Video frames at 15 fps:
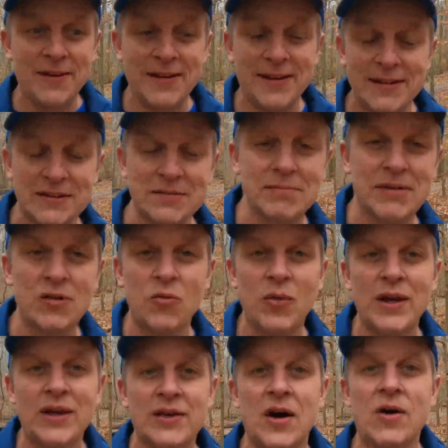that doesn't mean
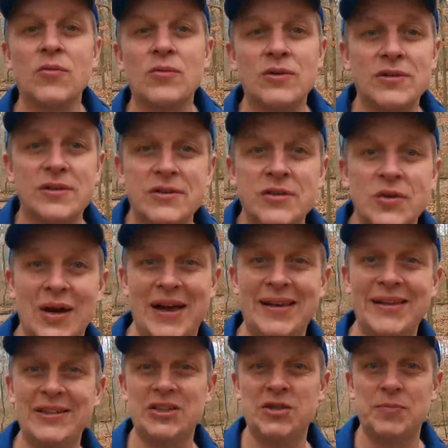we don't do
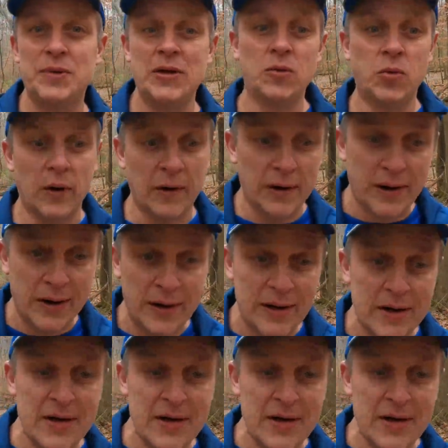any speed work.